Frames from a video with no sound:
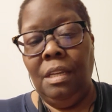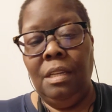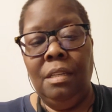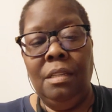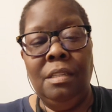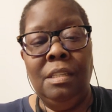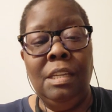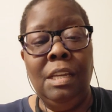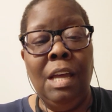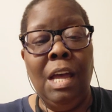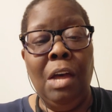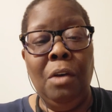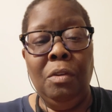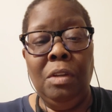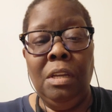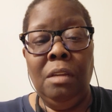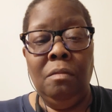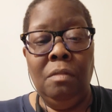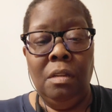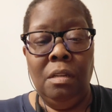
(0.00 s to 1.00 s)
See how
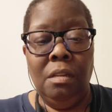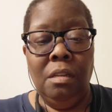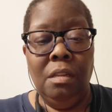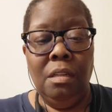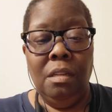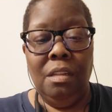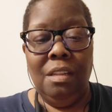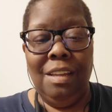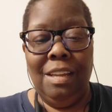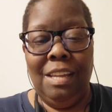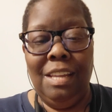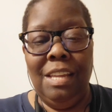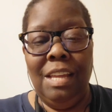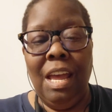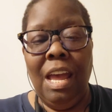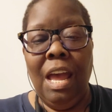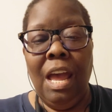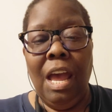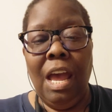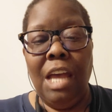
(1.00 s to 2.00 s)
even
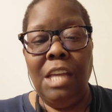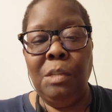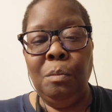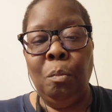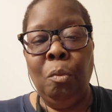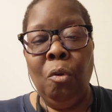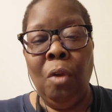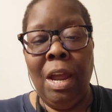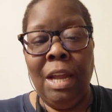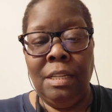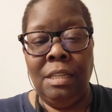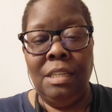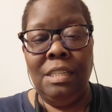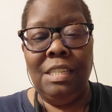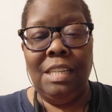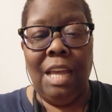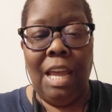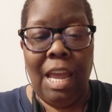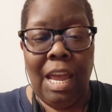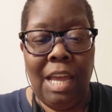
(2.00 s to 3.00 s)
as
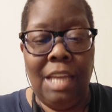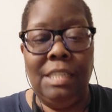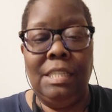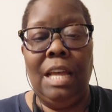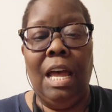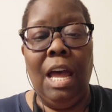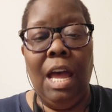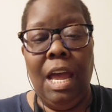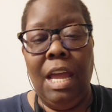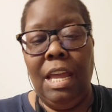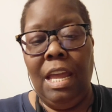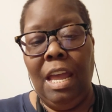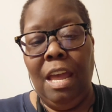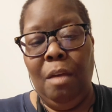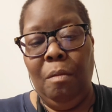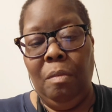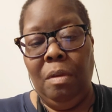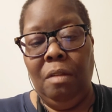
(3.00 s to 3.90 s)
practiced as I am,